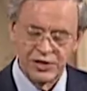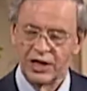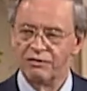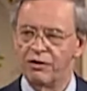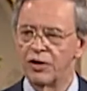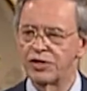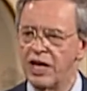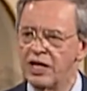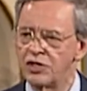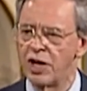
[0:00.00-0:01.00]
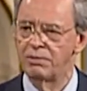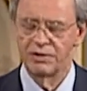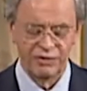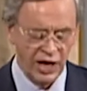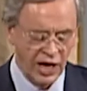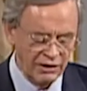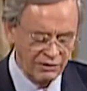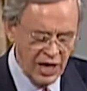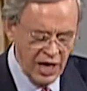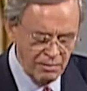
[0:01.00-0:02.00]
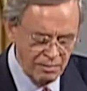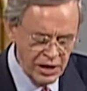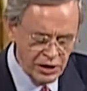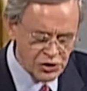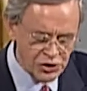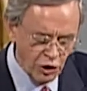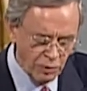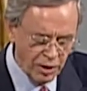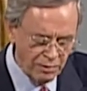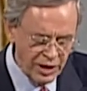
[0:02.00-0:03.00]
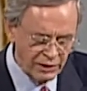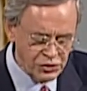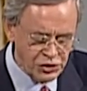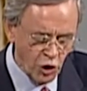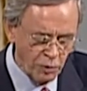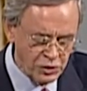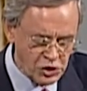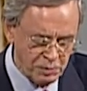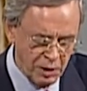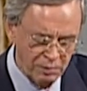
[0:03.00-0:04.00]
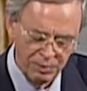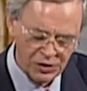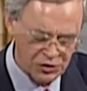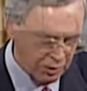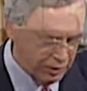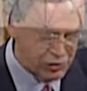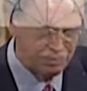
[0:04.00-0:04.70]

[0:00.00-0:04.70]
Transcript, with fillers: said in verse 8, chapter 5, be sober, be of sober spirit, be serious